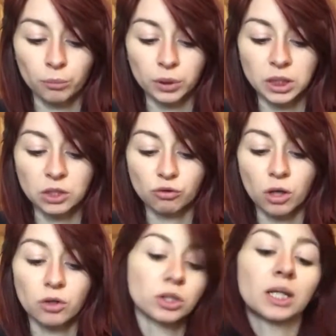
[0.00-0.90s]
British
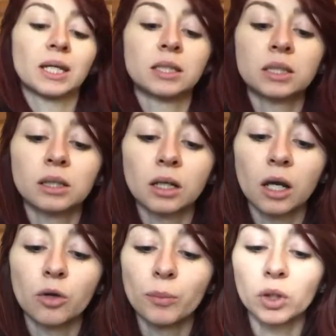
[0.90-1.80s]
Rose Instant
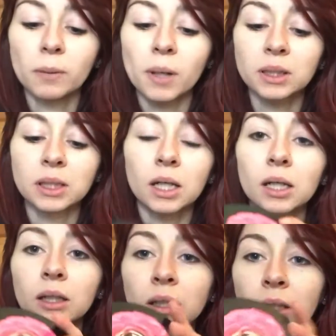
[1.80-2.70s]
Glow Body Butter